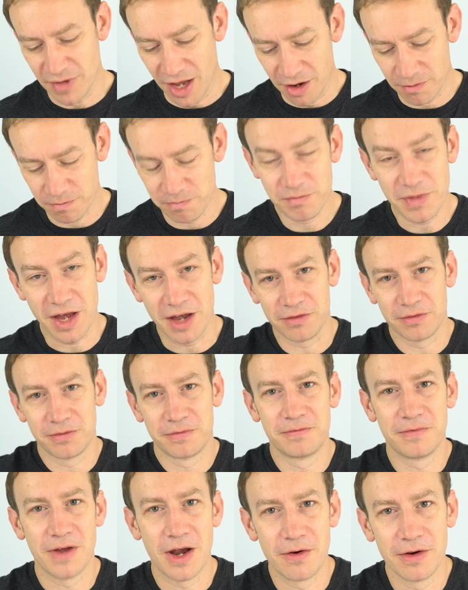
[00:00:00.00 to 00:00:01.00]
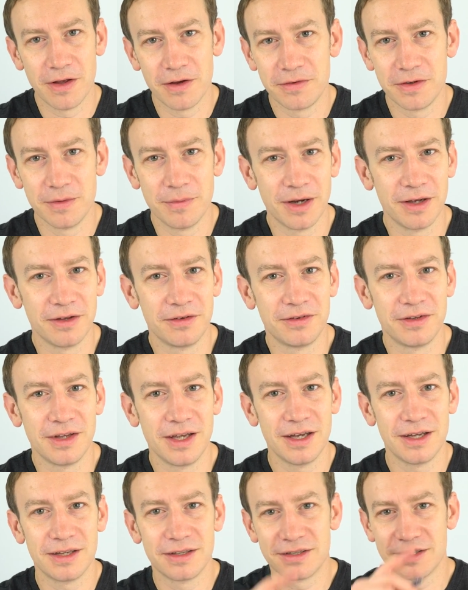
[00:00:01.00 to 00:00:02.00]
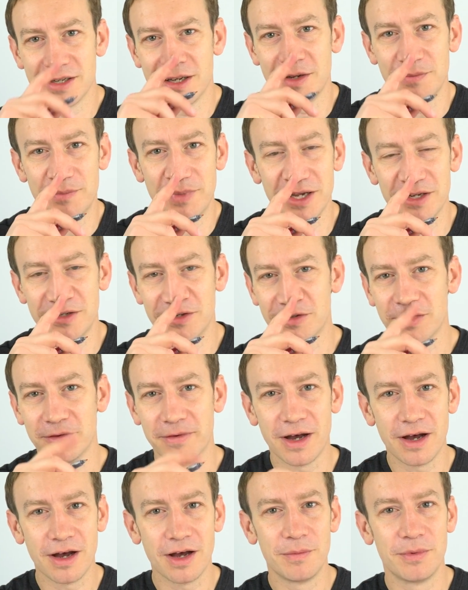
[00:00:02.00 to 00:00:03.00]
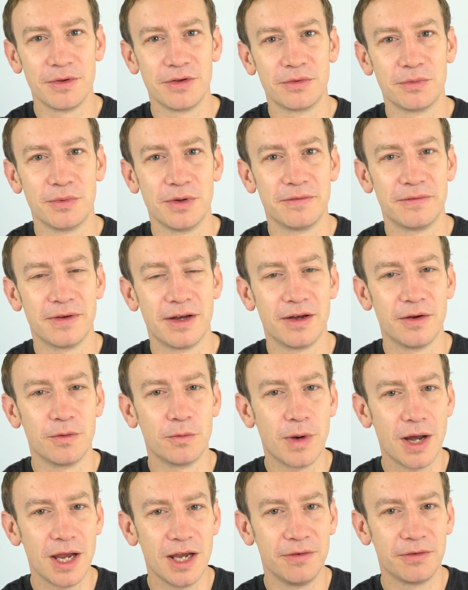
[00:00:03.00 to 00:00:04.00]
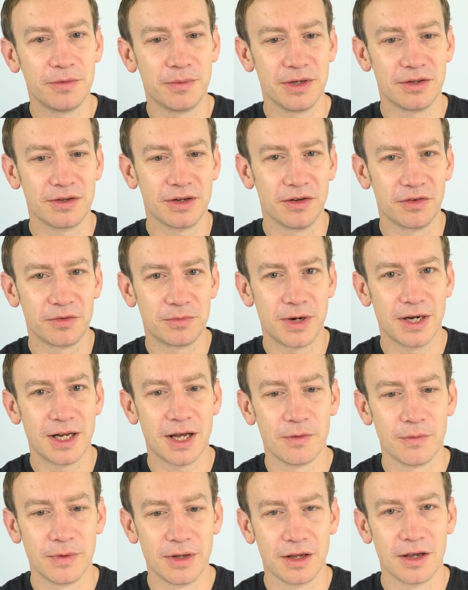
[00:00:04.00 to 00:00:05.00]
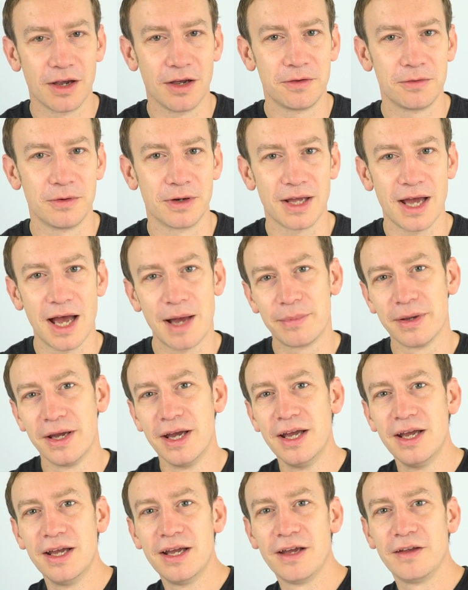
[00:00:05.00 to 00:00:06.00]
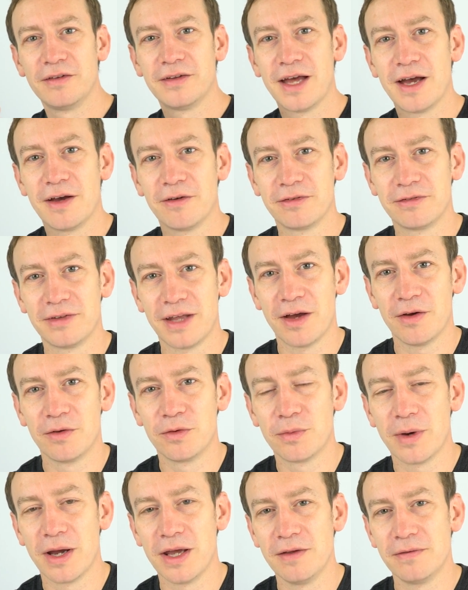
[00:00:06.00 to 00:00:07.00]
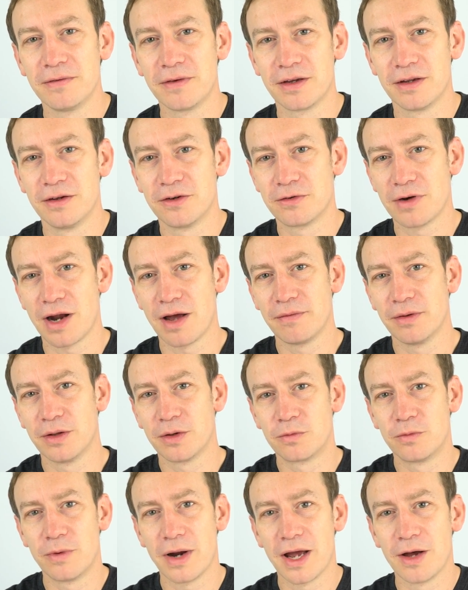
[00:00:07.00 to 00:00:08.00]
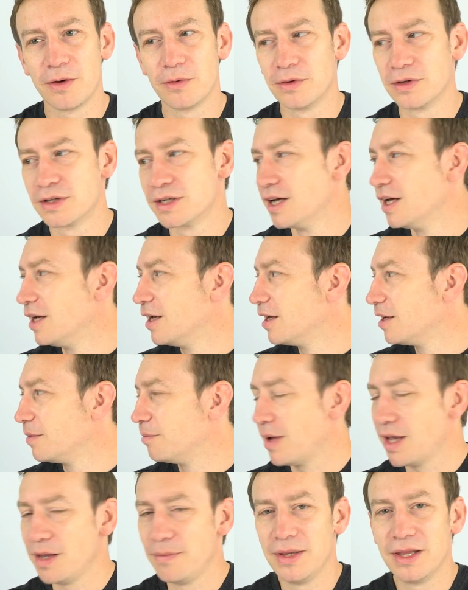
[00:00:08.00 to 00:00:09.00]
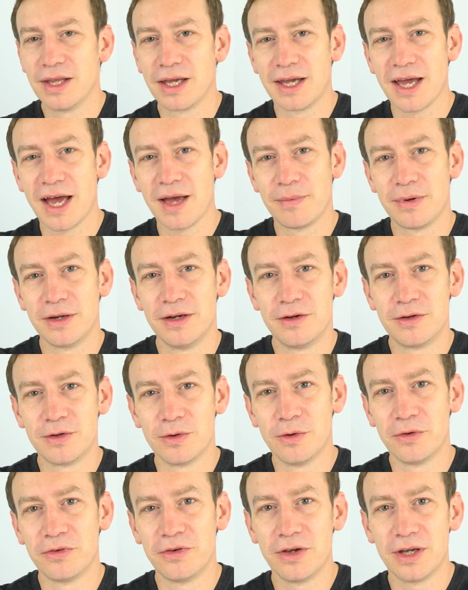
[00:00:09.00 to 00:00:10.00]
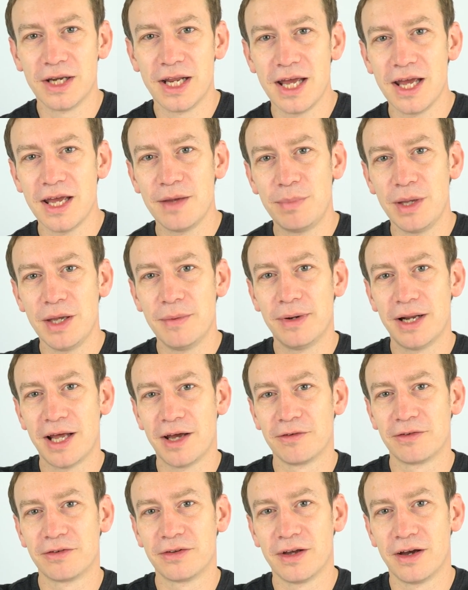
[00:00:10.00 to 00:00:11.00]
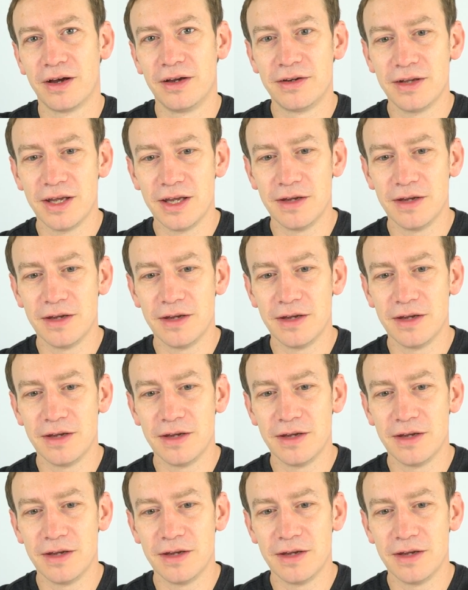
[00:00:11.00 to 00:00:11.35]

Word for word: Now, that's fair enough. You might see it uh, in pictures of harbours with uh, waves which kind of spread out when they go through a gap. It's how sound wave can travel around maybe the gap in a door, so you can hear people outside